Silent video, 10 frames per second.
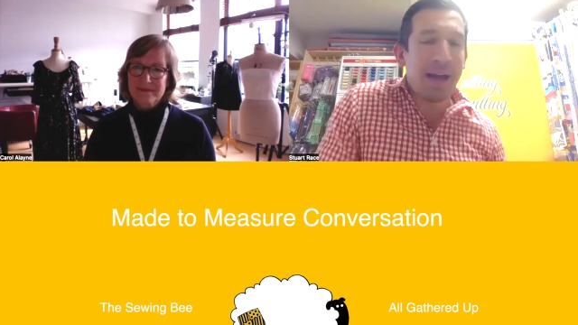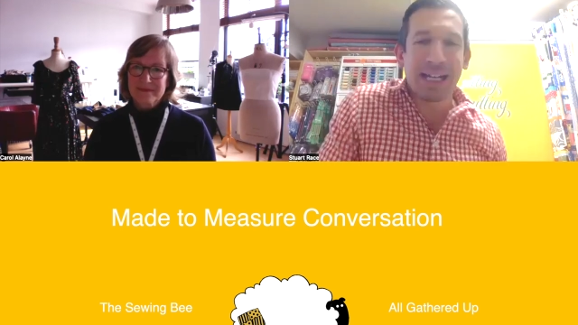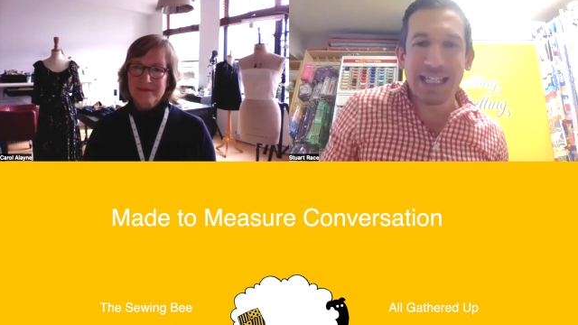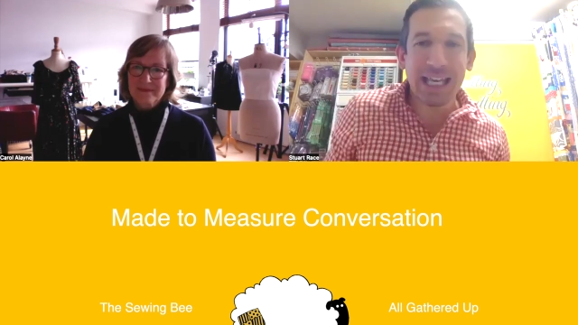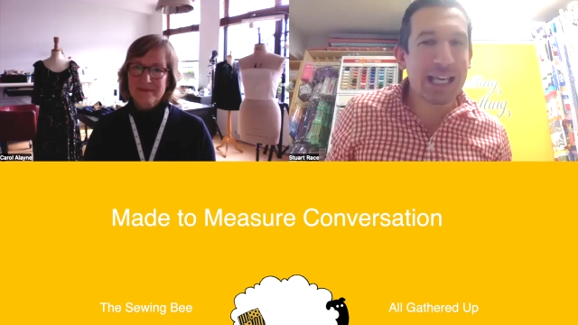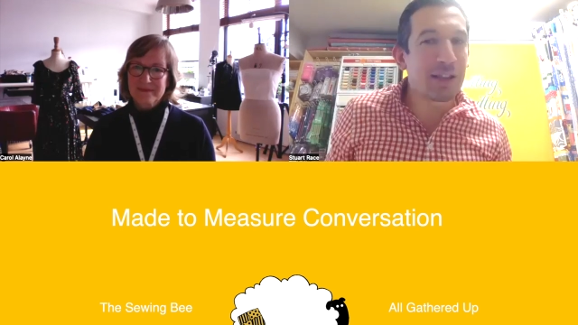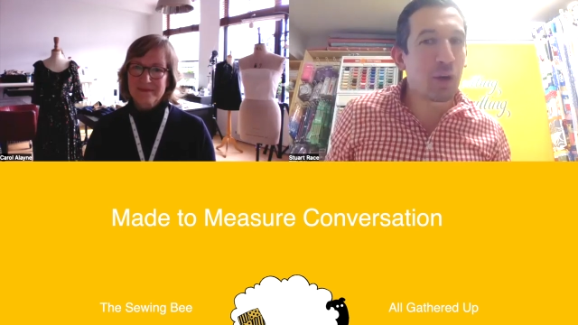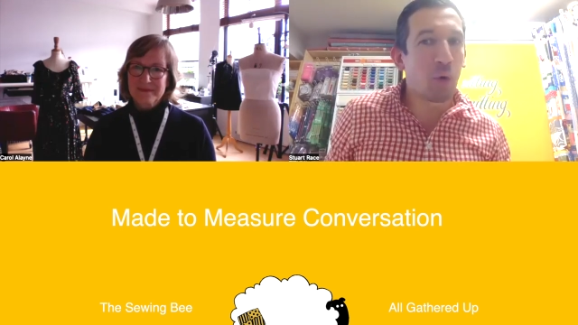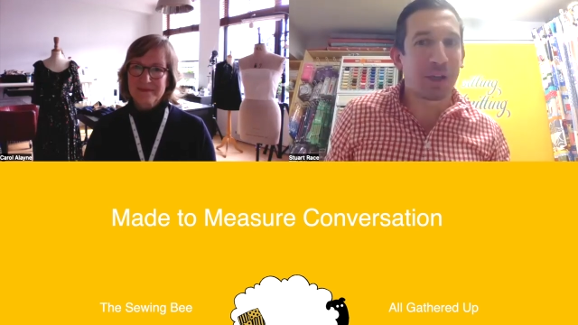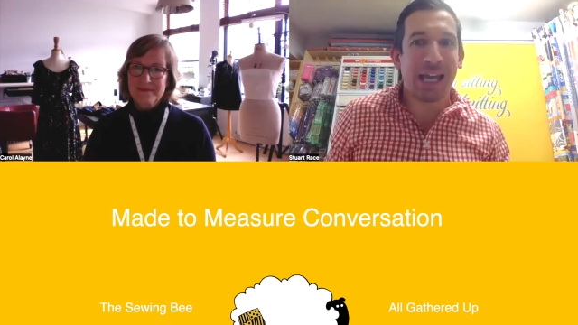Speaker 1: and the
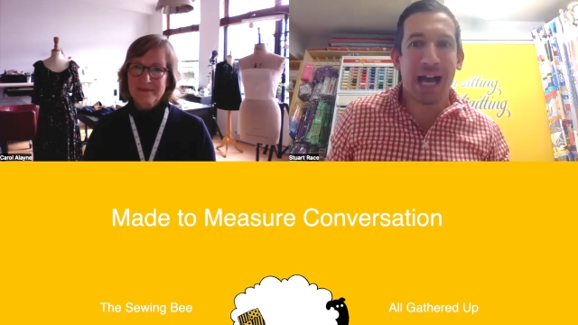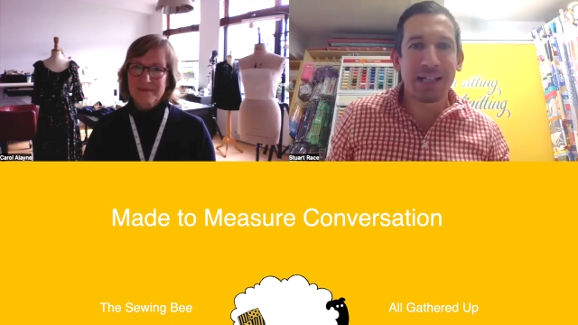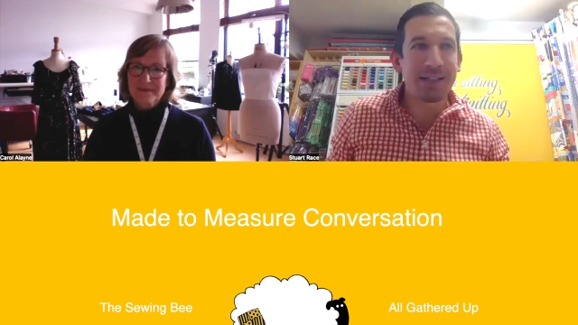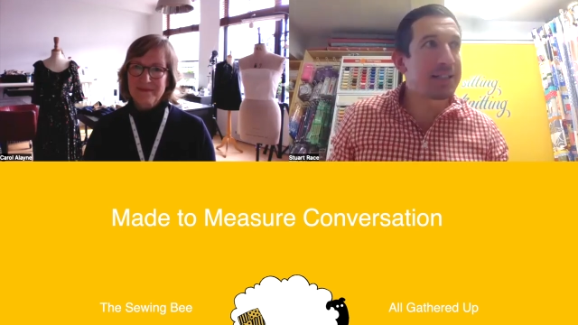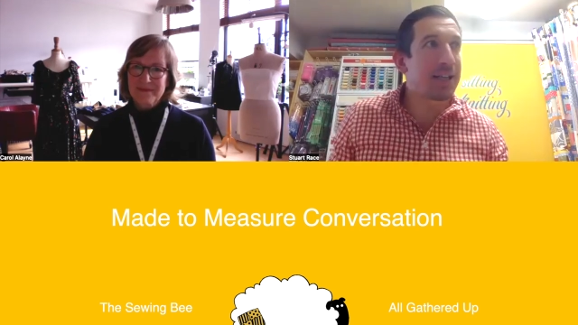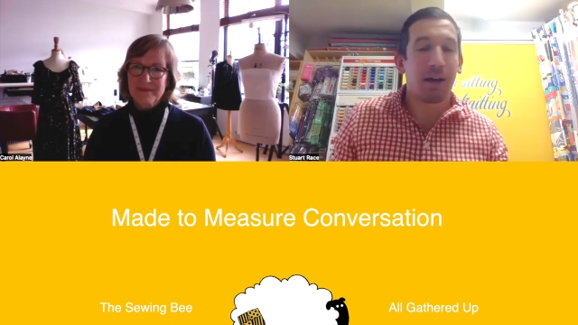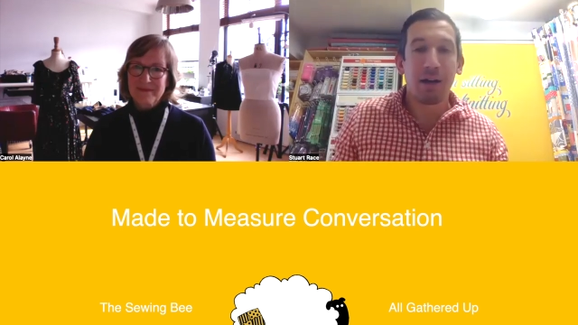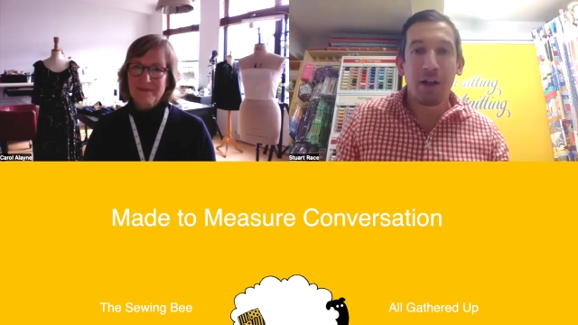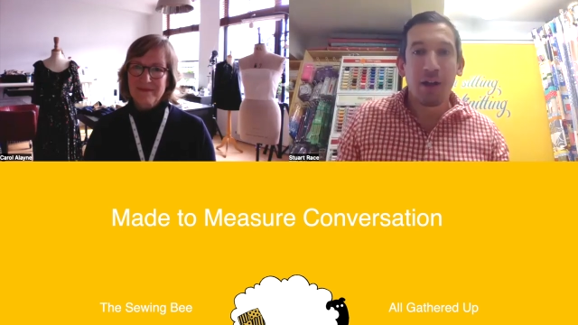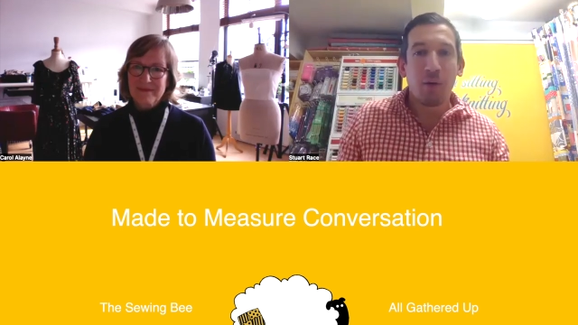organza.
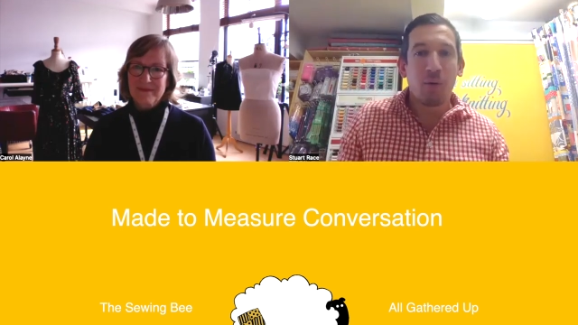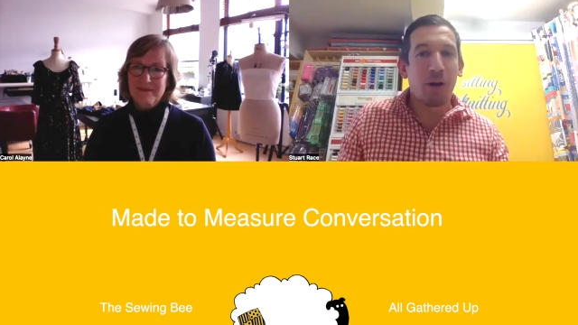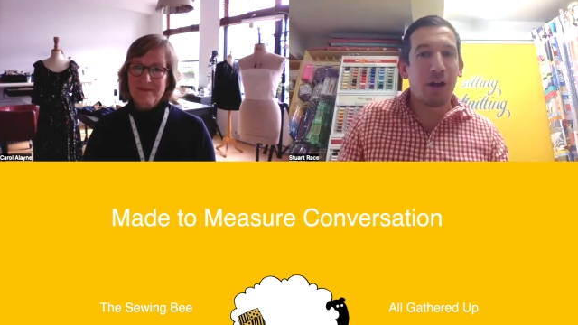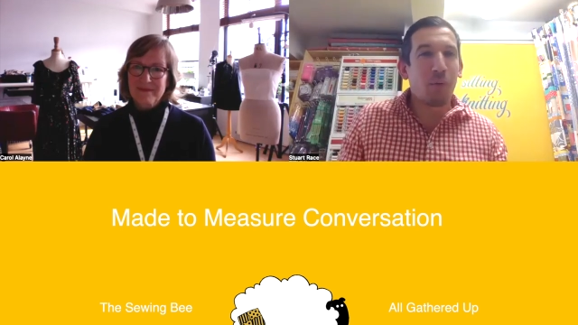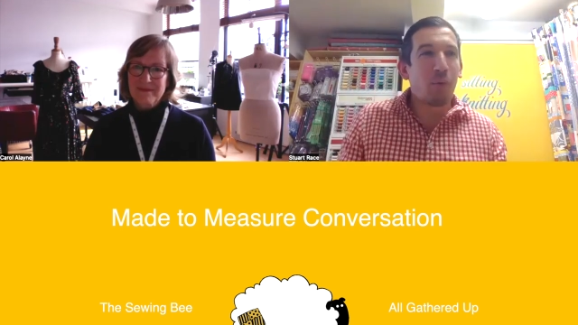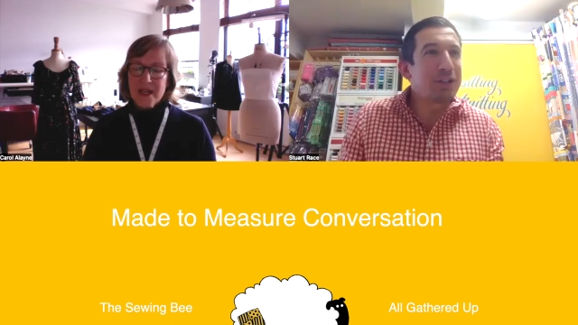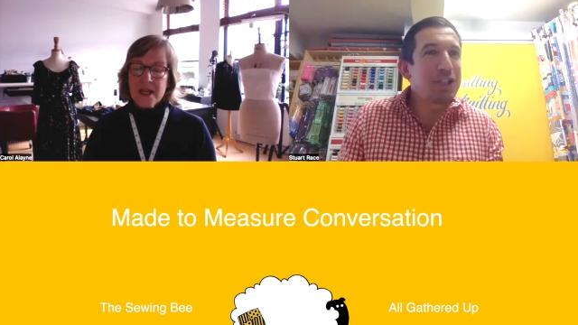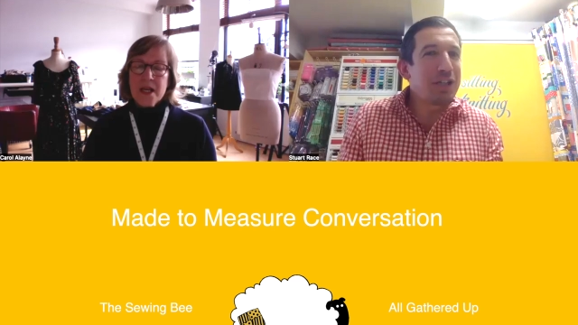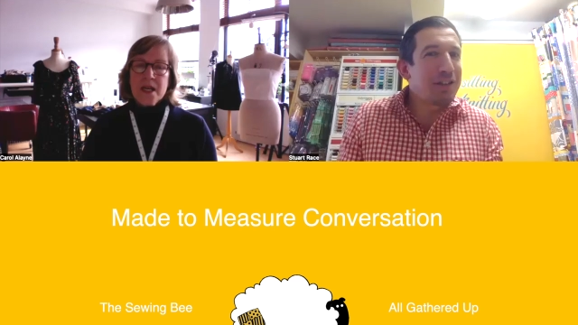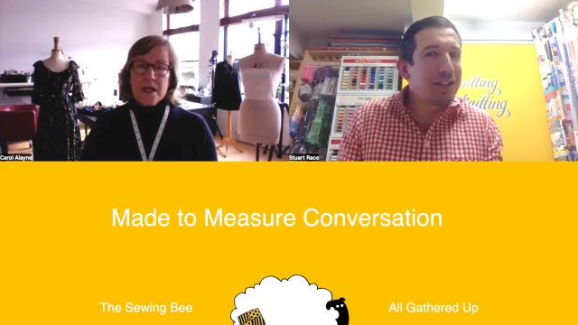What what
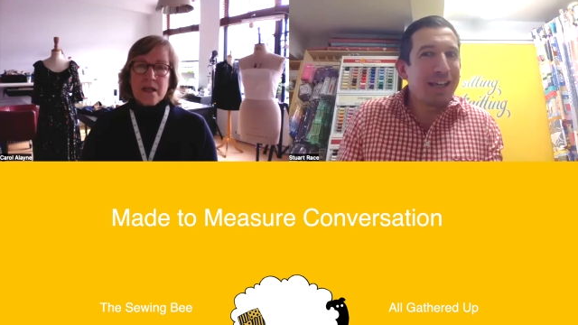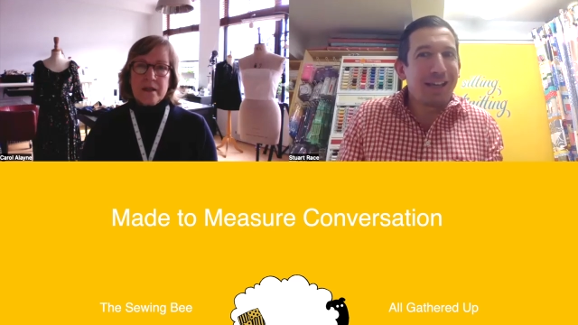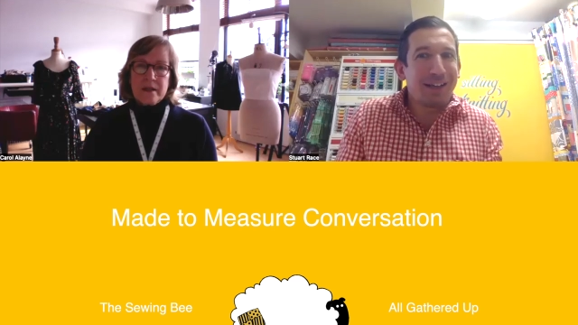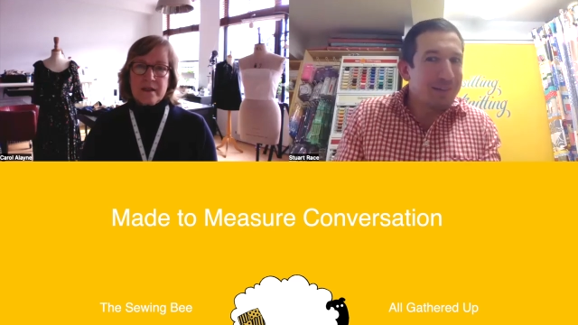do you think